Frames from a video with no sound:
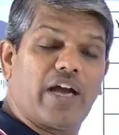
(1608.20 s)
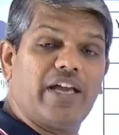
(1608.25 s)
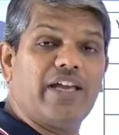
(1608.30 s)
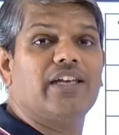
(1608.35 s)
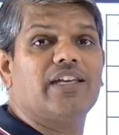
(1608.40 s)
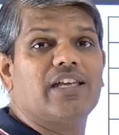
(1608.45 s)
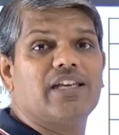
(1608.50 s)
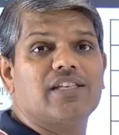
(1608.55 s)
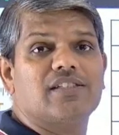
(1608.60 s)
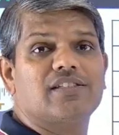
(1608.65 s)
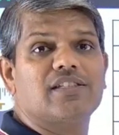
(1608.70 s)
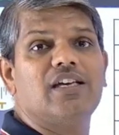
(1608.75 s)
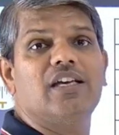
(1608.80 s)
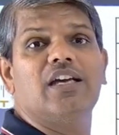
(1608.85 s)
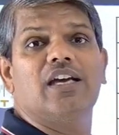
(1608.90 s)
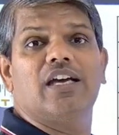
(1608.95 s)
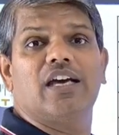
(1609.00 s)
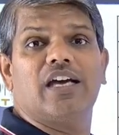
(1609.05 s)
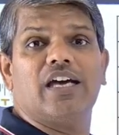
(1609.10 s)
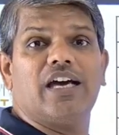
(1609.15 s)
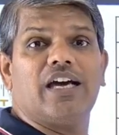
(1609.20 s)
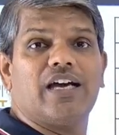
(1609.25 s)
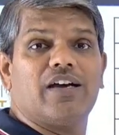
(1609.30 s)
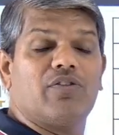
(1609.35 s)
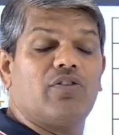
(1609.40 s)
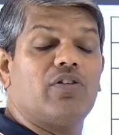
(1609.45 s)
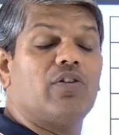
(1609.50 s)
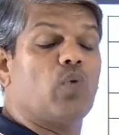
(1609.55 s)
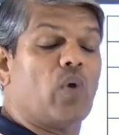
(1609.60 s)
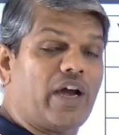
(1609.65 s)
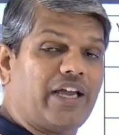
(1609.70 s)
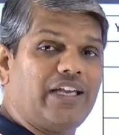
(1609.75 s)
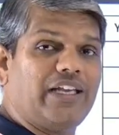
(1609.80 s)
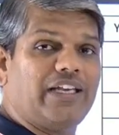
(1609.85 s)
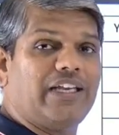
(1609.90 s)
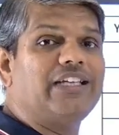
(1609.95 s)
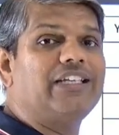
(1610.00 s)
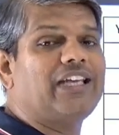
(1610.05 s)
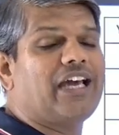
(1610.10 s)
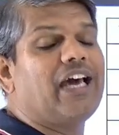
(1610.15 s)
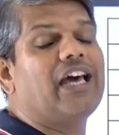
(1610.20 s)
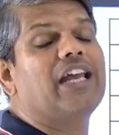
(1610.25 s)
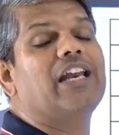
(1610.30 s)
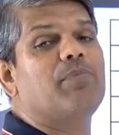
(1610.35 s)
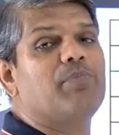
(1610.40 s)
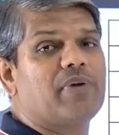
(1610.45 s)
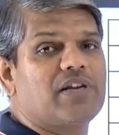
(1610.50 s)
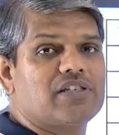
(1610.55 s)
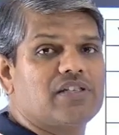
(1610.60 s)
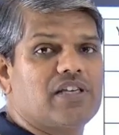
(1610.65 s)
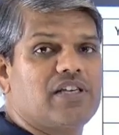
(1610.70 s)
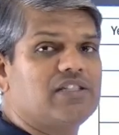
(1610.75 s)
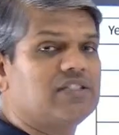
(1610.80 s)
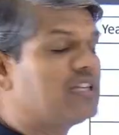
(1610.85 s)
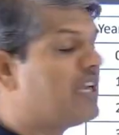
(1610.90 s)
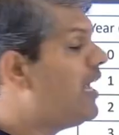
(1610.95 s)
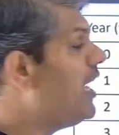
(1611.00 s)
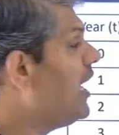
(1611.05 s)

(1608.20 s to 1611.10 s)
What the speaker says: it is why it represents a